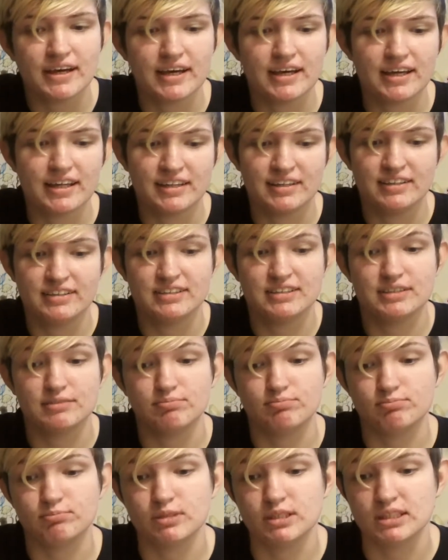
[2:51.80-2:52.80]
and
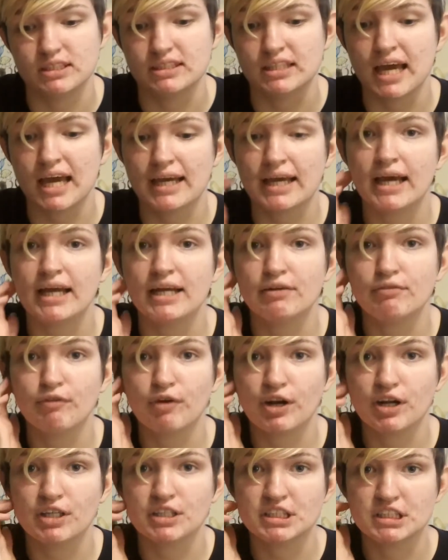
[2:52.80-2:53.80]
just I kind of
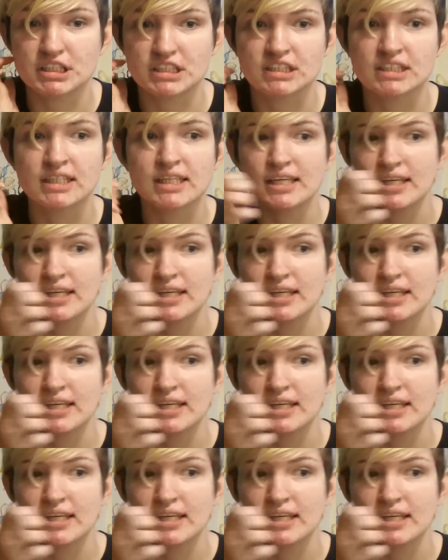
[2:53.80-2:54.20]
want to just